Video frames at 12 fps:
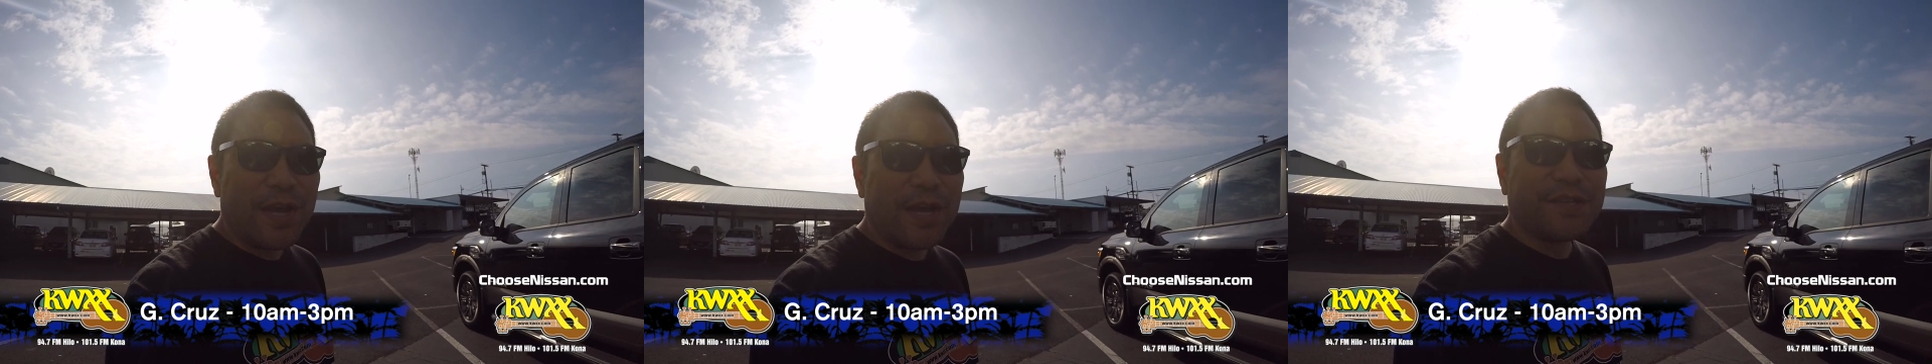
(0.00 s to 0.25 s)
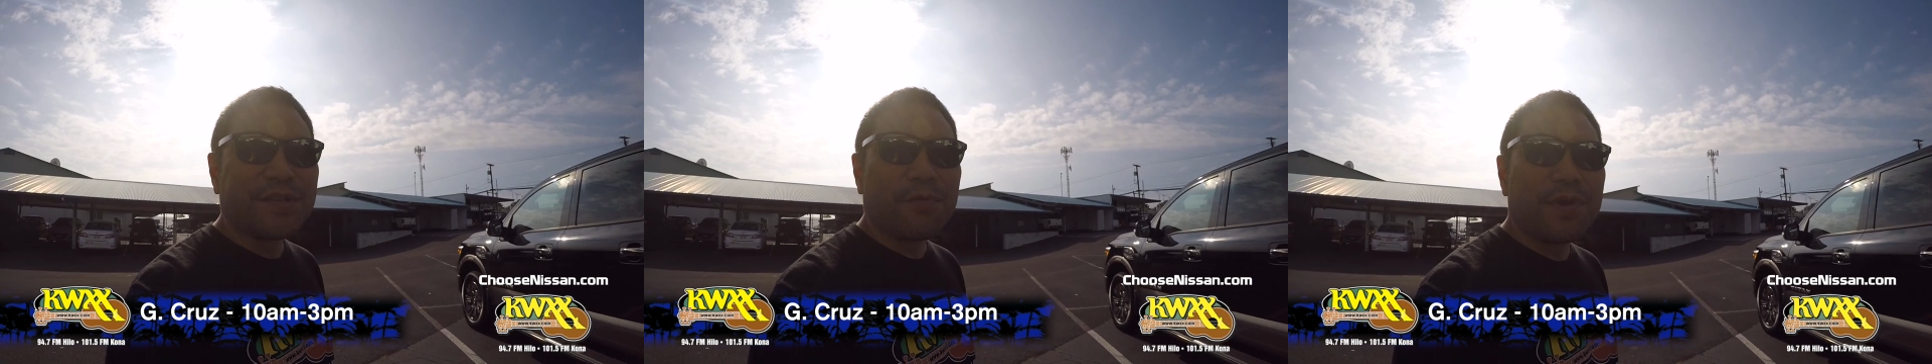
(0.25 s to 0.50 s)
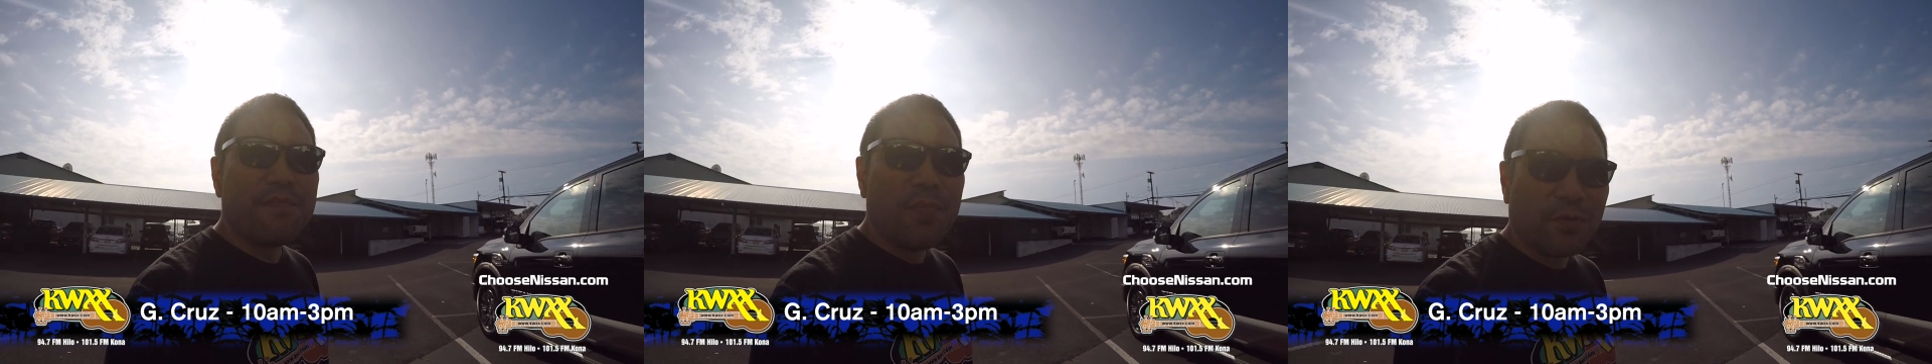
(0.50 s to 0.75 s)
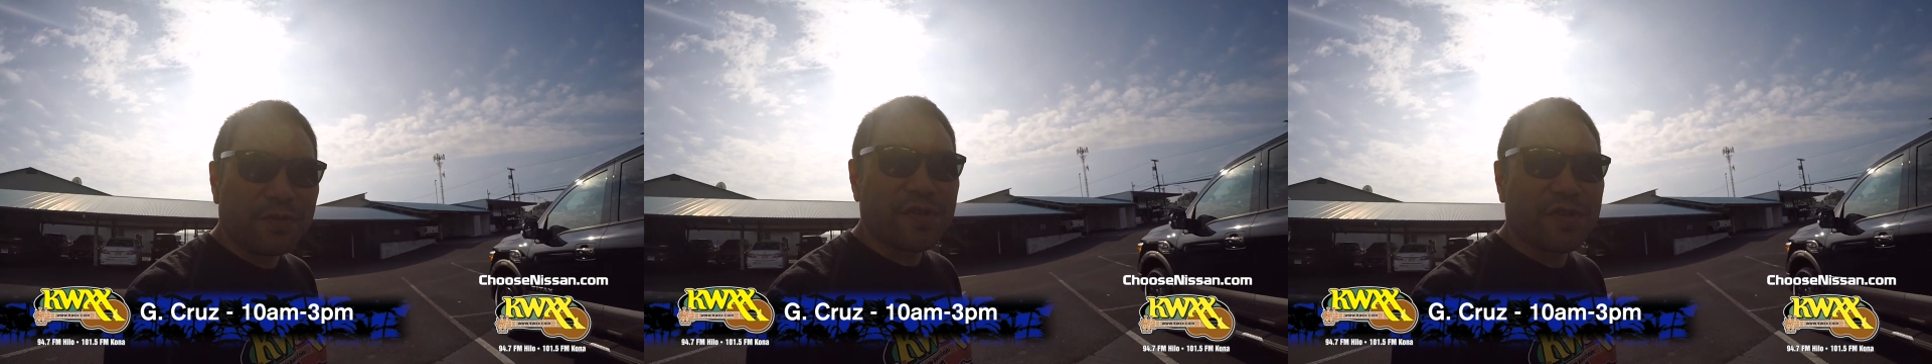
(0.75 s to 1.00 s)
is the
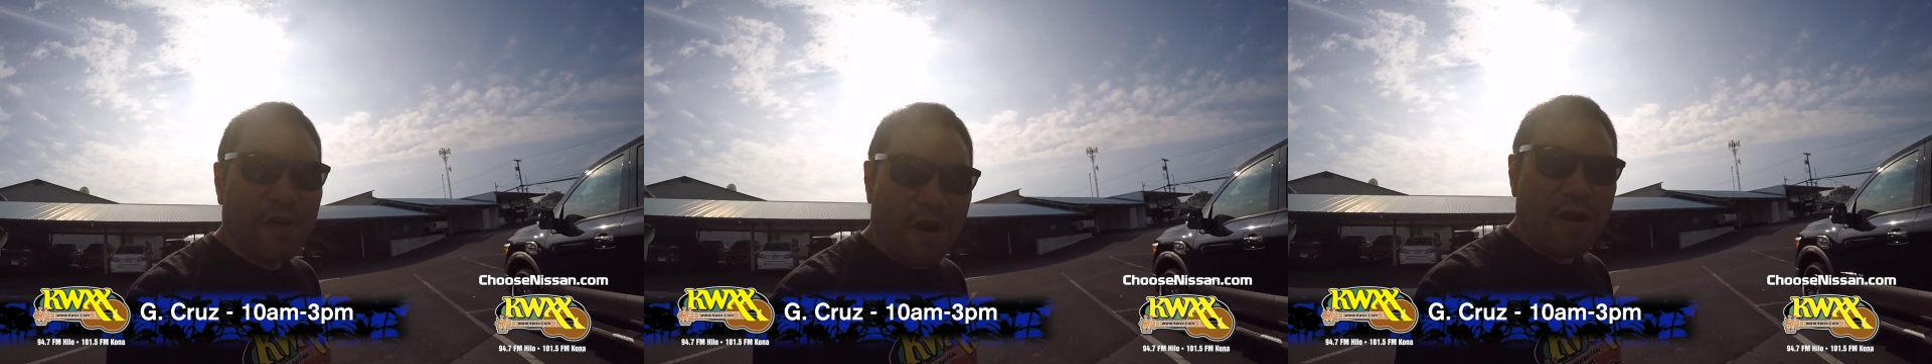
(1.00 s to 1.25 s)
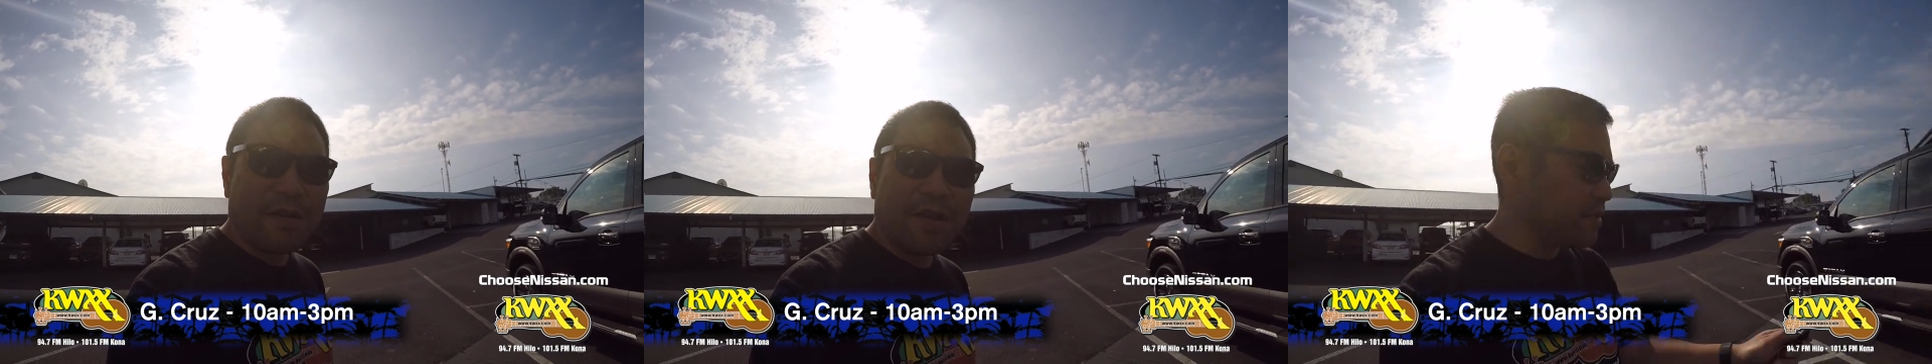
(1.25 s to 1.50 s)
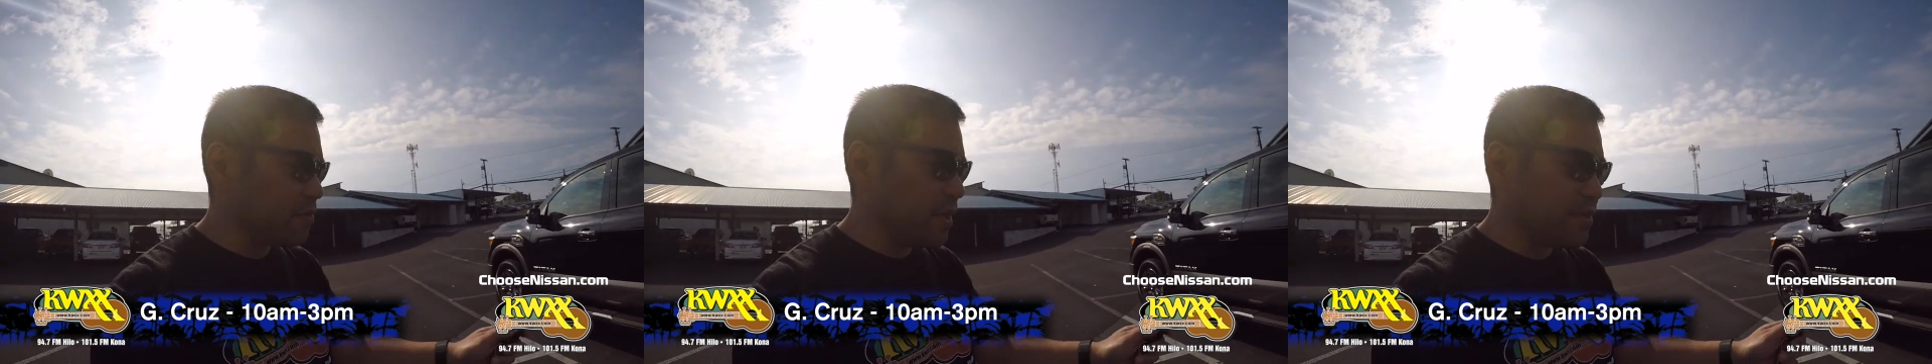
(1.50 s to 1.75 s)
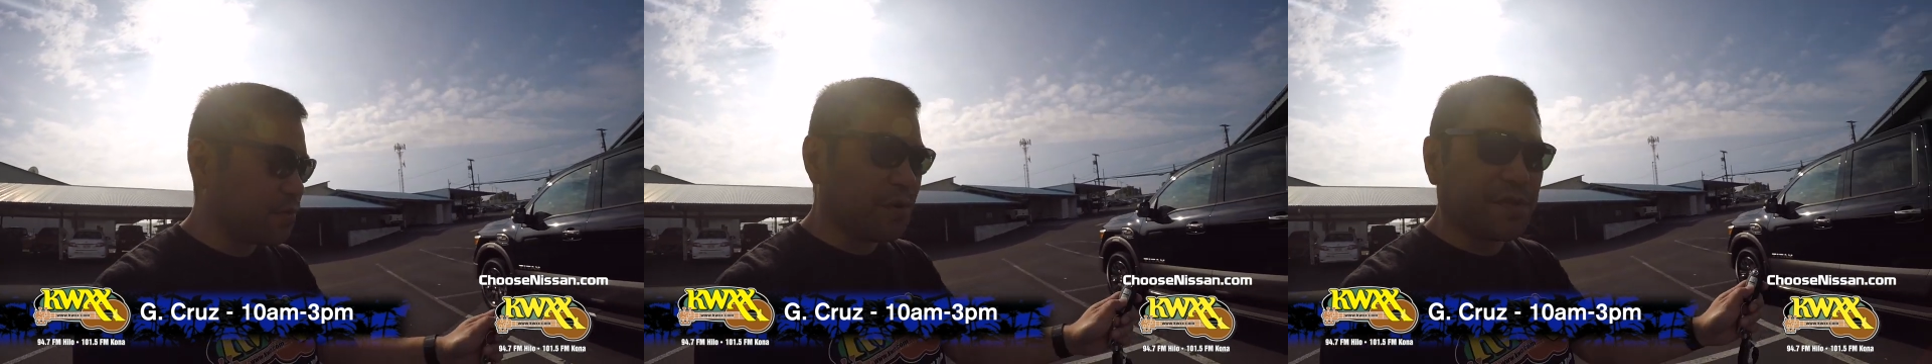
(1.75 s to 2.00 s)
remote start.
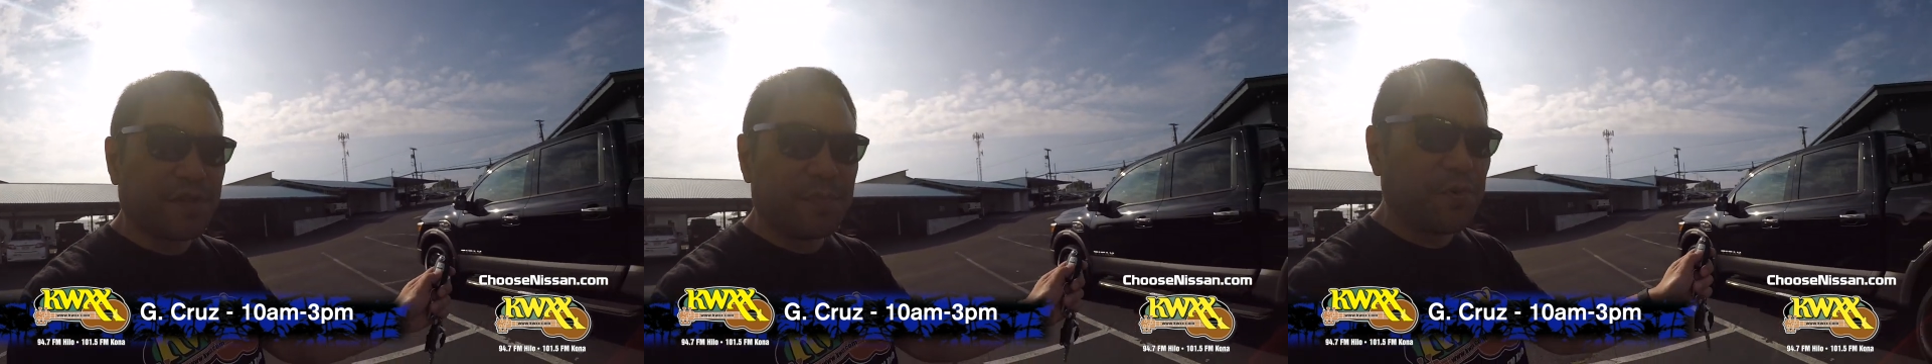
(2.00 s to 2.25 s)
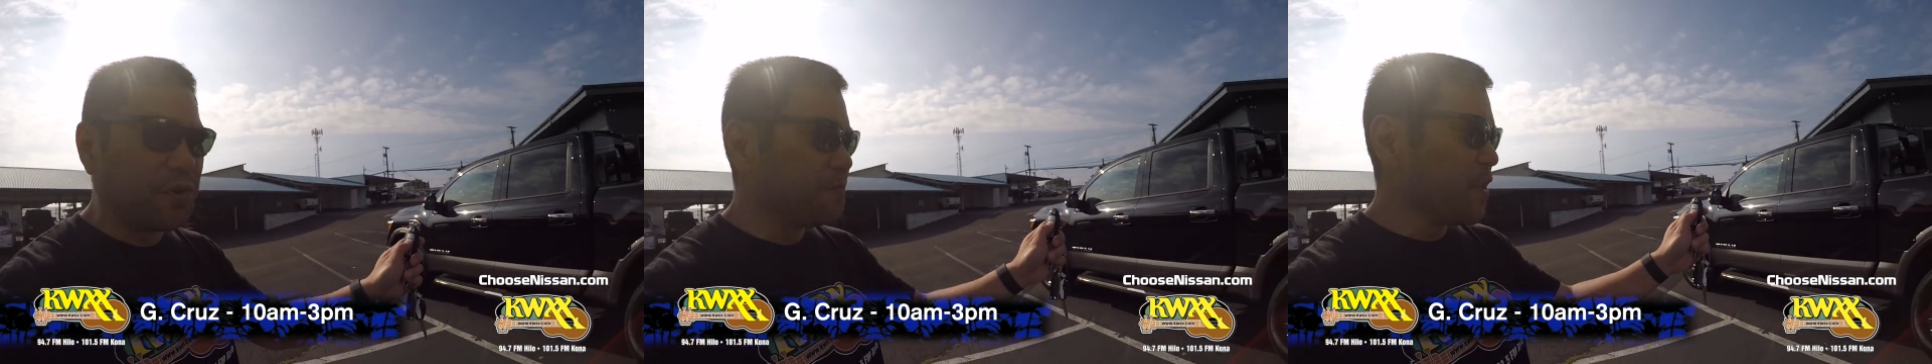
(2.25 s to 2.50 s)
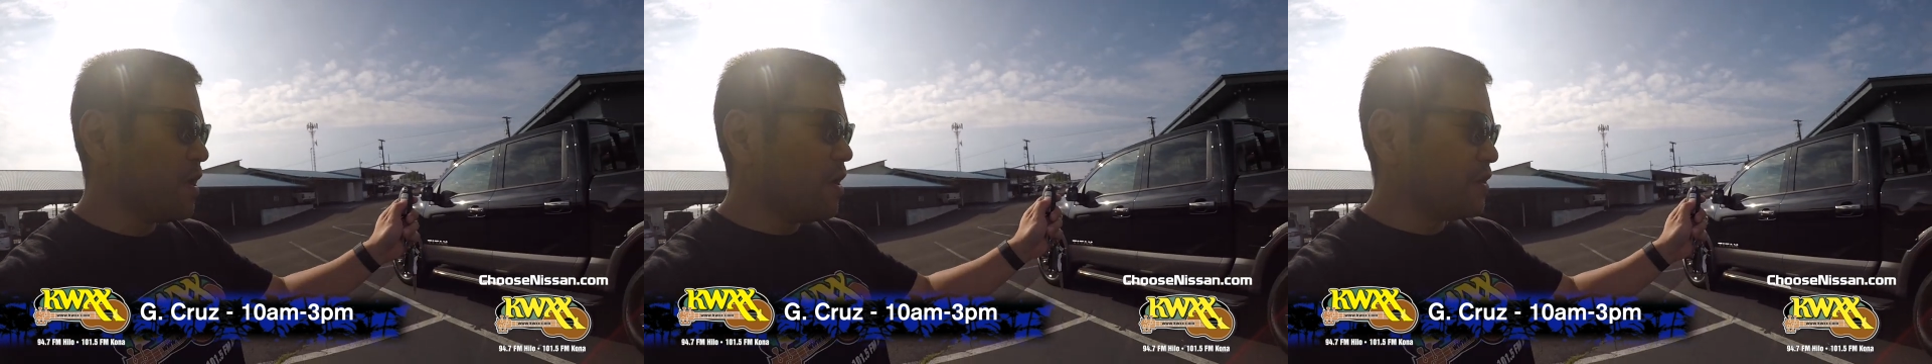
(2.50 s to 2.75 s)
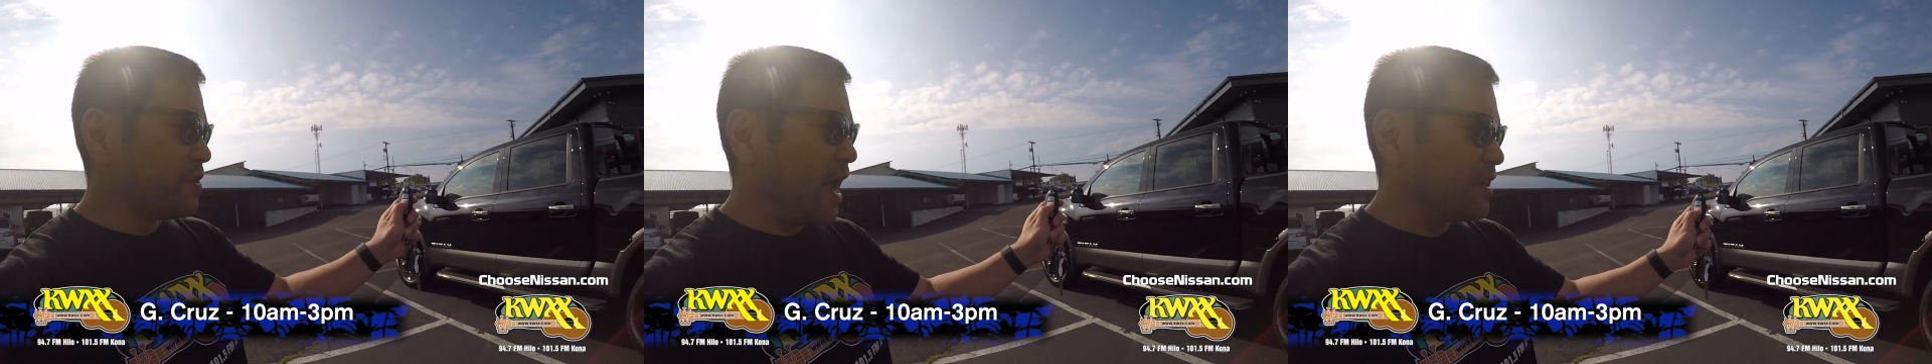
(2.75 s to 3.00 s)
It's real simple to